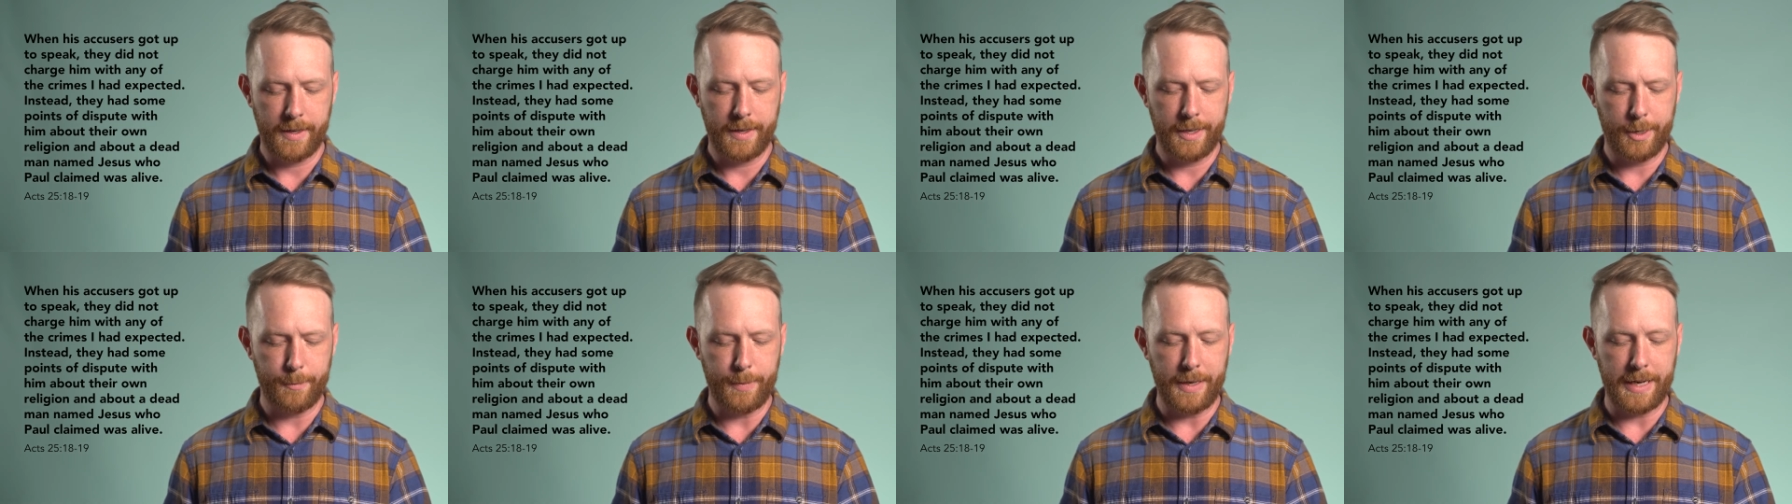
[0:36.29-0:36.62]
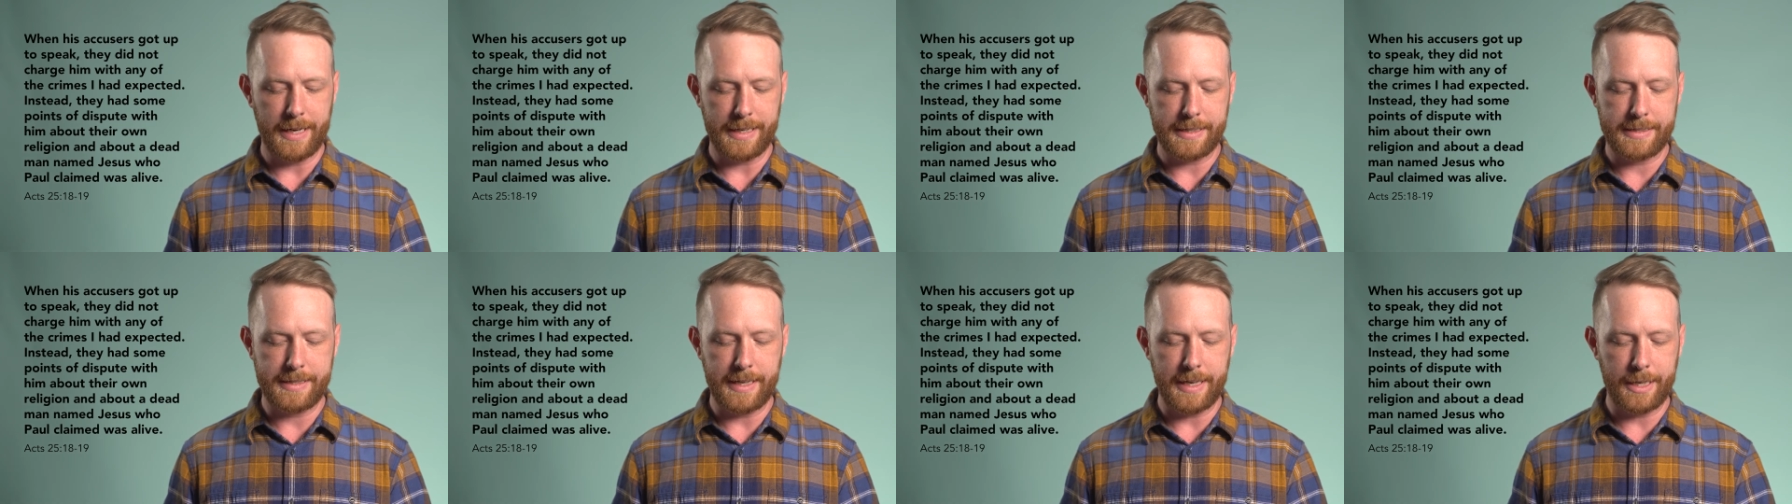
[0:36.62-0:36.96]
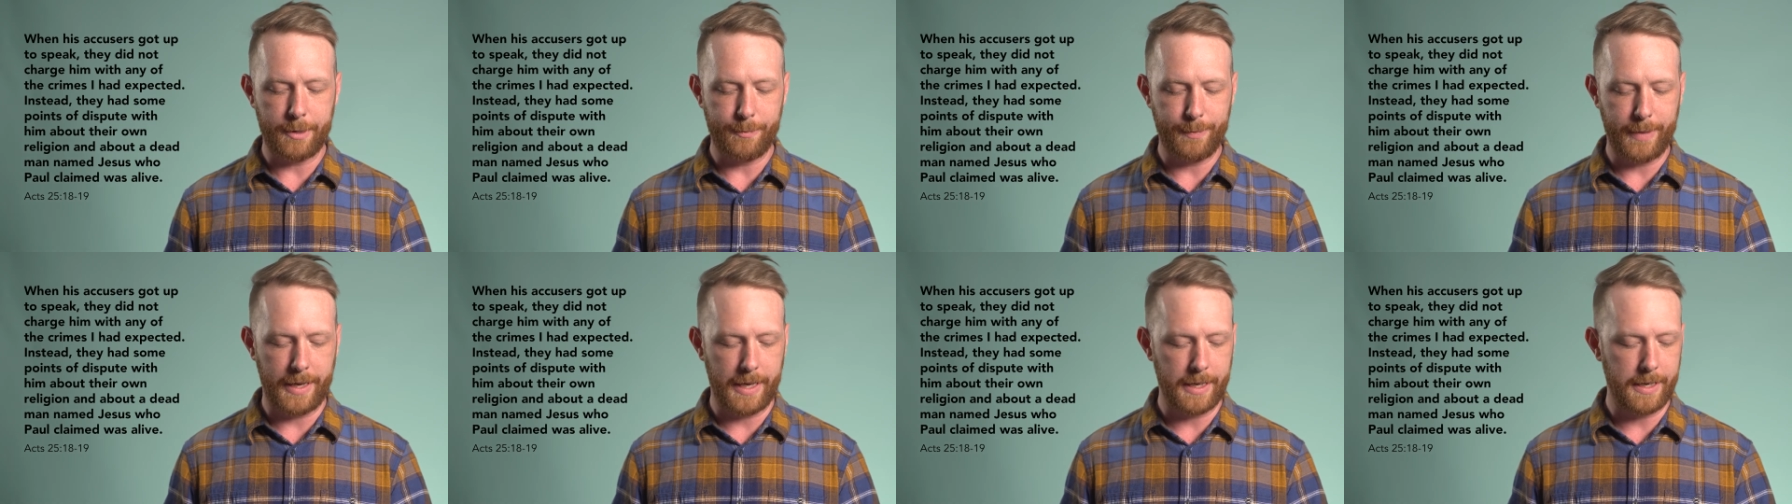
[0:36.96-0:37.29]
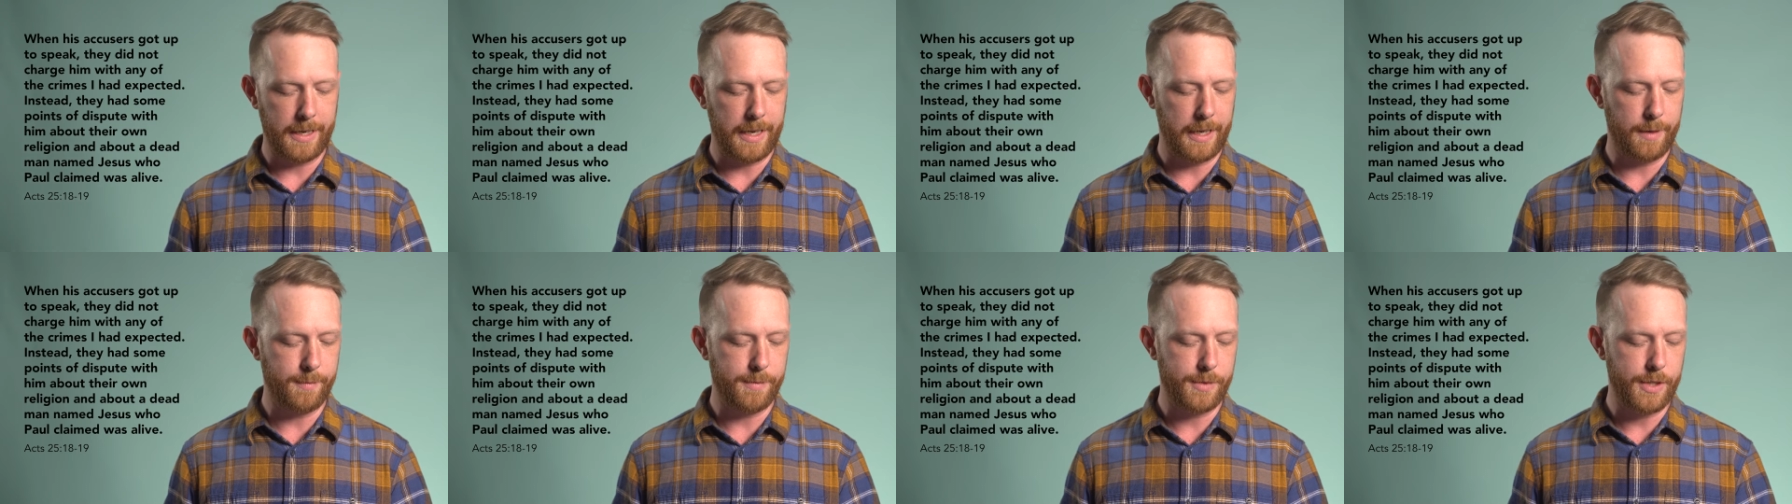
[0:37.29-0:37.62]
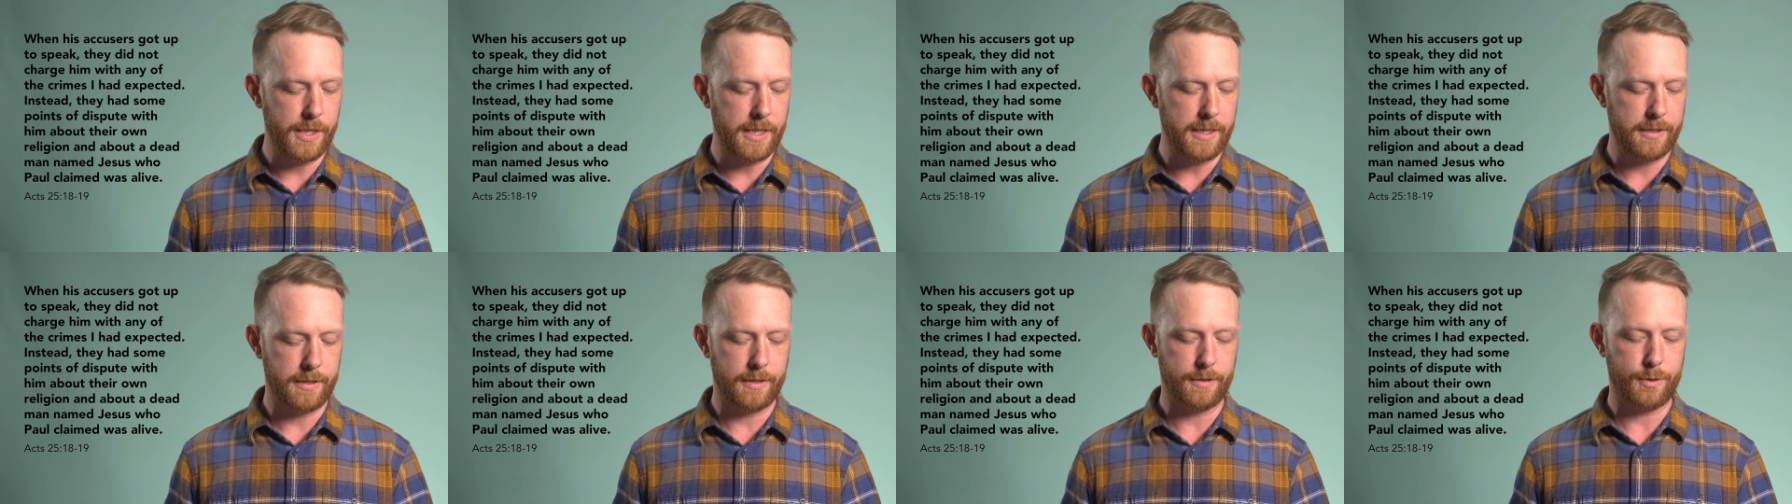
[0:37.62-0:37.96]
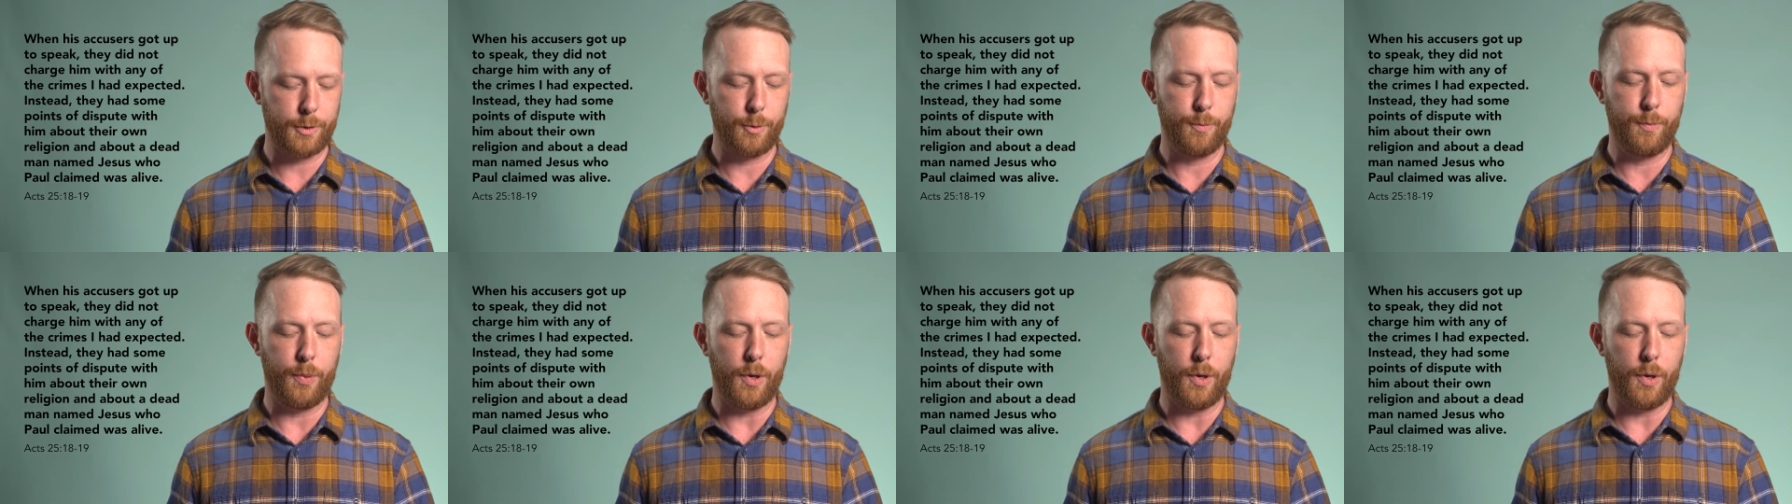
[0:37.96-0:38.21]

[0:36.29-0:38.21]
and about a dead man named Jesus who